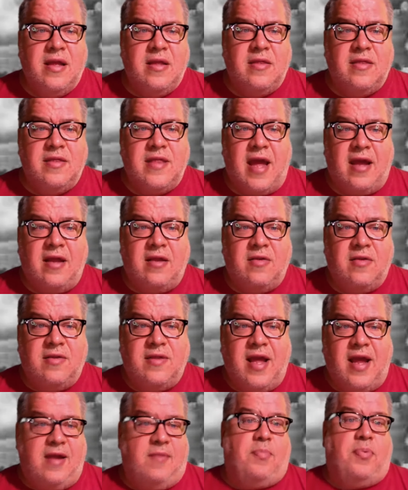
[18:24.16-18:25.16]

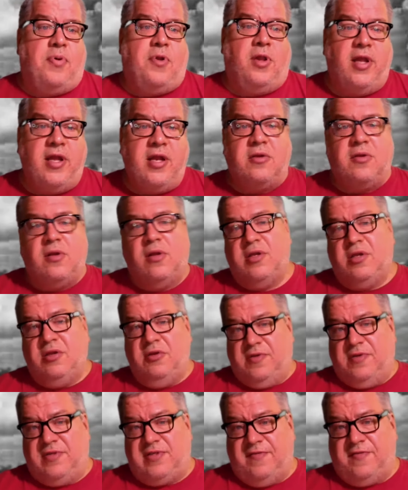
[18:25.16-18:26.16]
That political
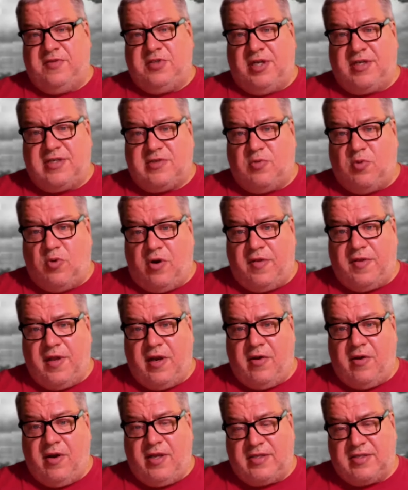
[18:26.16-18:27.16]
use of just war
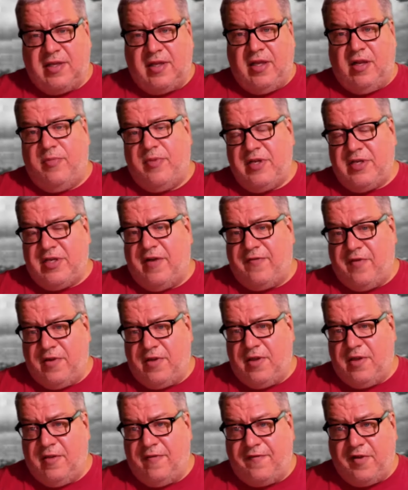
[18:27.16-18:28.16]
theory is a little bit different
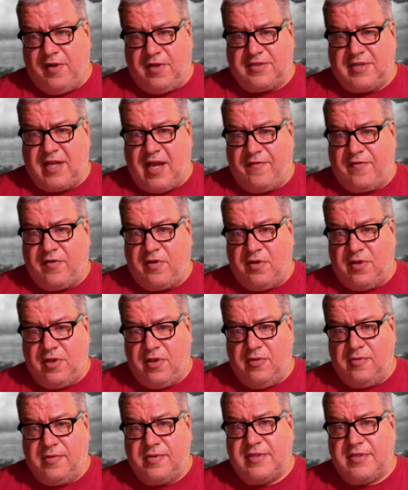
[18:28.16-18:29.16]
than the philosophical
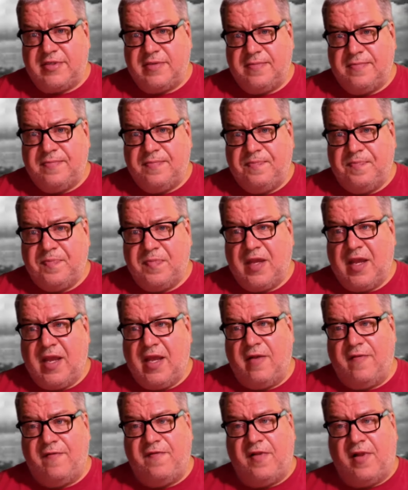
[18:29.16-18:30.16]
use. And
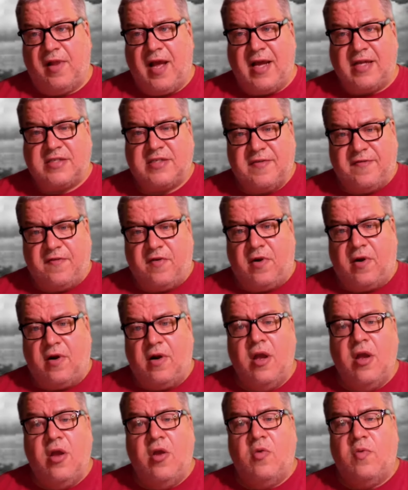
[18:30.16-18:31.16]
a philosopher,
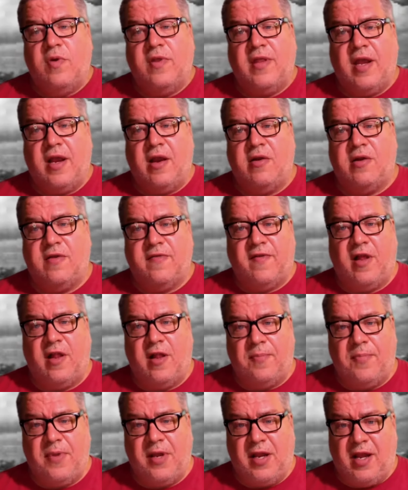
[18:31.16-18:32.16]
when they are
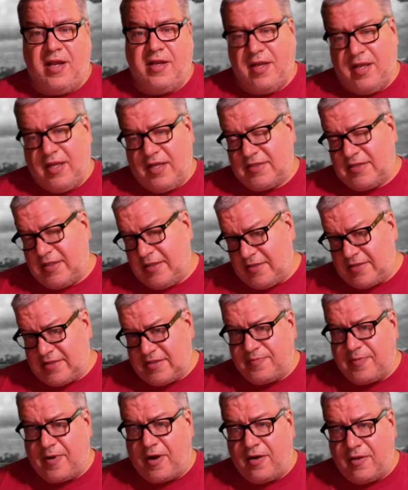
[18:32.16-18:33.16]
developing ideas, and this is
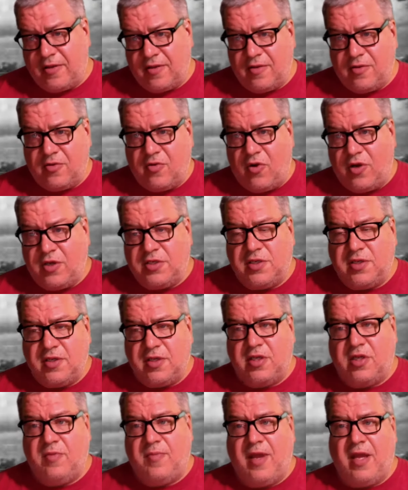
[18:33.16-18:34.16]
part of going to the
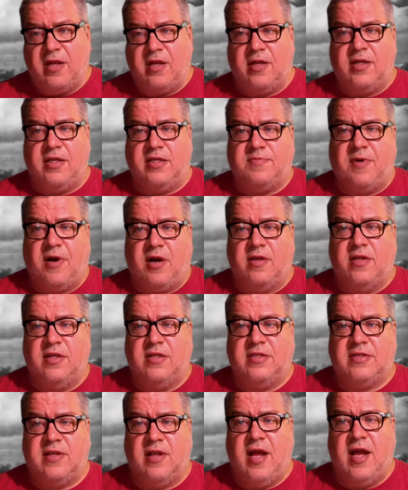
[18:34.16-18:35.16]
humanities part of this
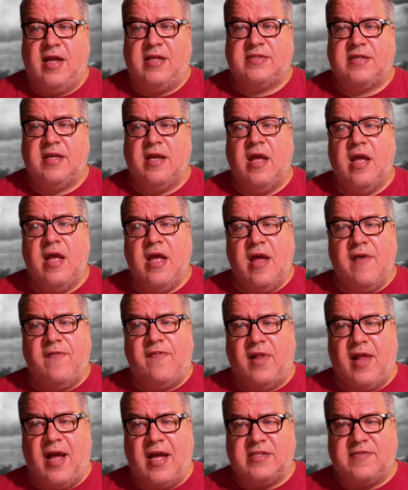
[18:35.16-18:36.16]
class, a
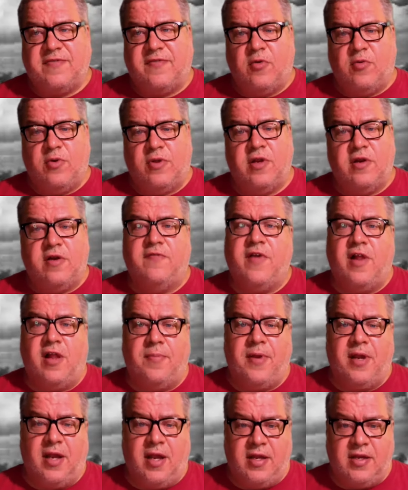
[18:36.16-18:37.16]
philosopher, when they're
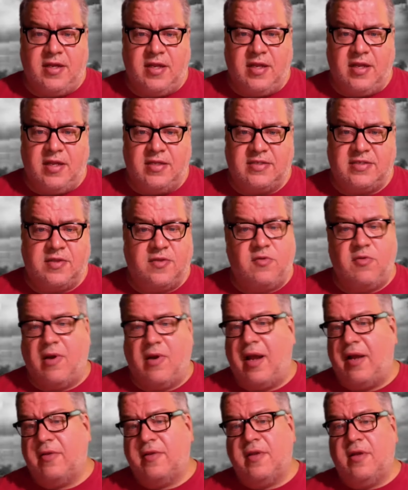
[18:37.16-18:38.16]
developing ideas
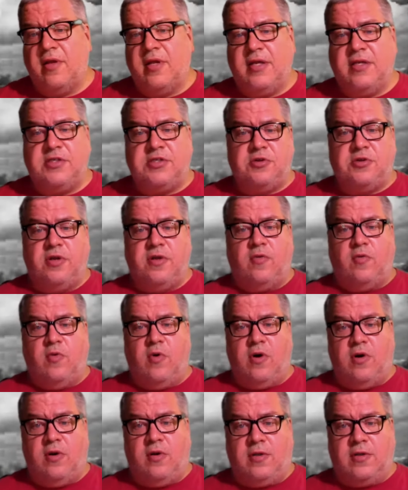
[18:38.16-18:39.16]
throughout the history of the
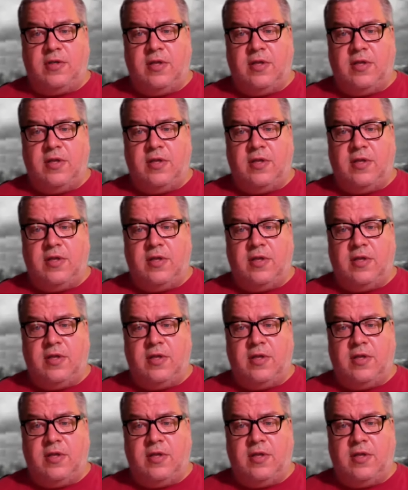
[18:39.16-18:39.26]
world,